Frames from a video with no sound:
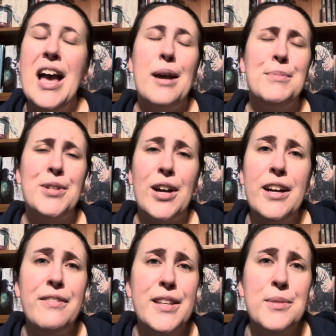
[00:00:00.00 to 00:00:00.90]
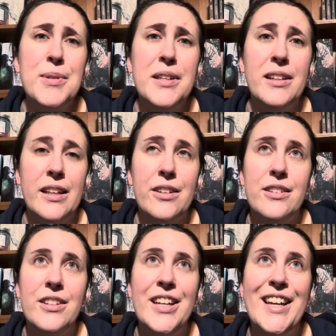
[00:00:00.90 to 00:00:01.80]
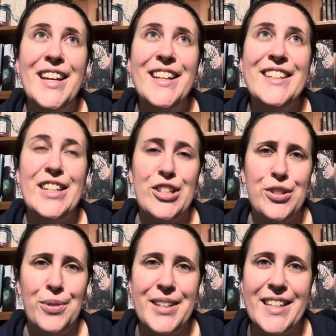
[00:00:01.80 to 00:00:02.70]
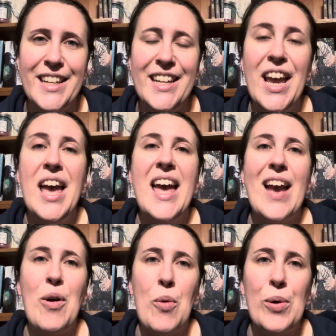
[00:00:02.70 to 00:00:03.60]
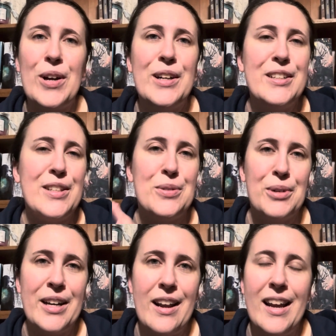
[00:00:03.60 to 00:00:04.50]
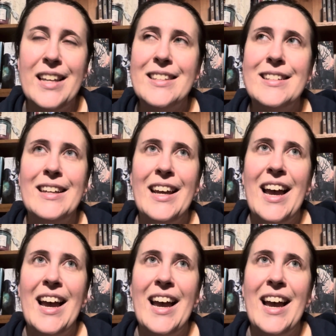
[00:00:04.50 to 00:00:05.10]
I'm sorry if this was a little disjointed or disorganized.